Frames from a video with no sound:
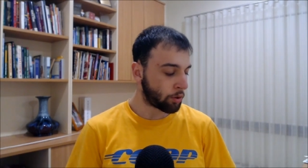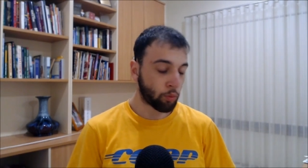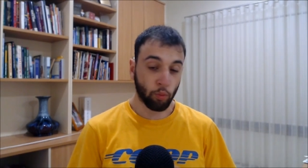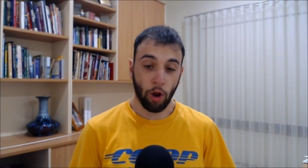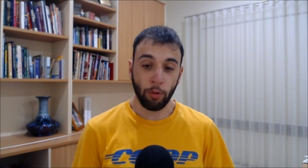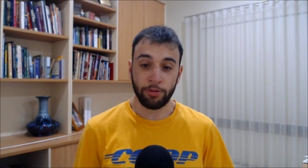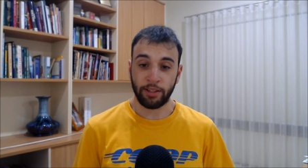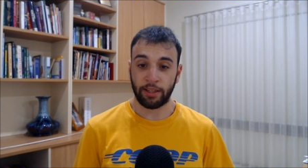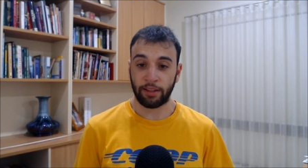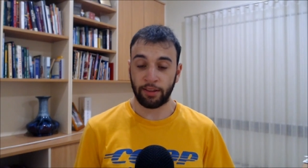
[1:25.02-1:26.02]
I was
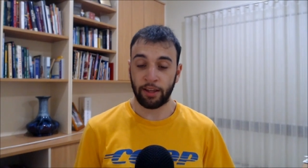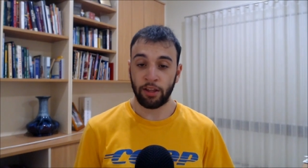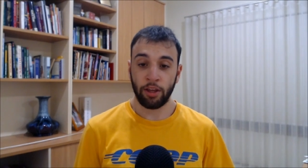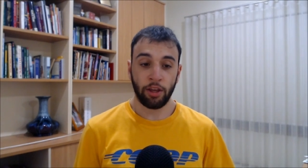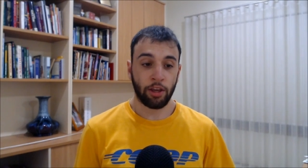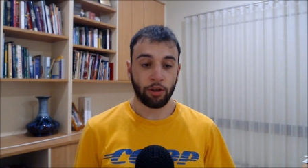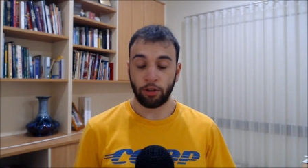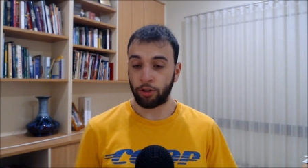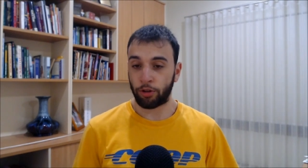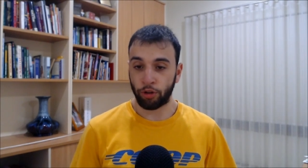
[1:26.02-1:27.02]
thinking that
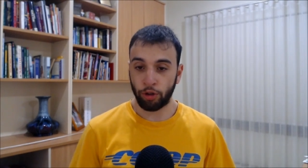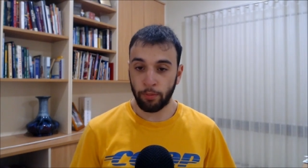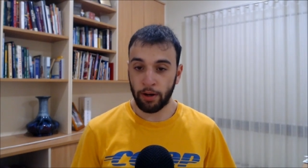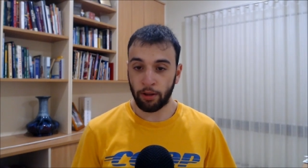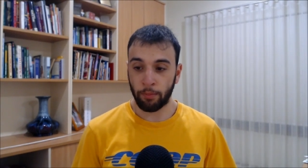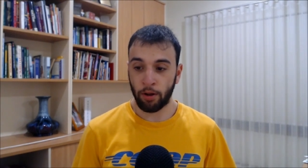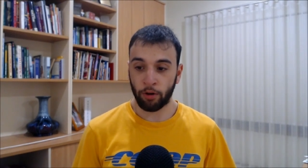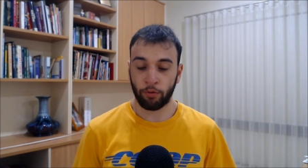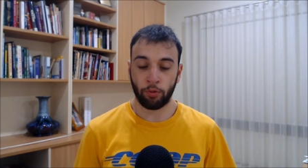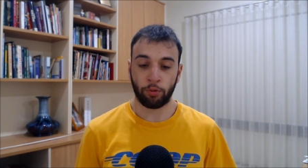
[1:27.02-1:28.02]
the new man of the
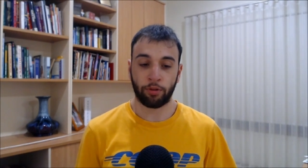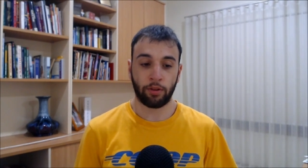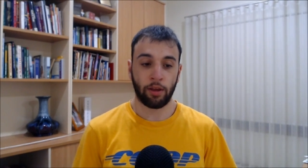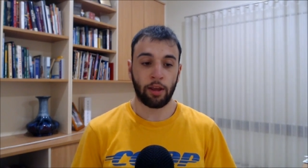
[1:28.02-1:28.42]
mark rules,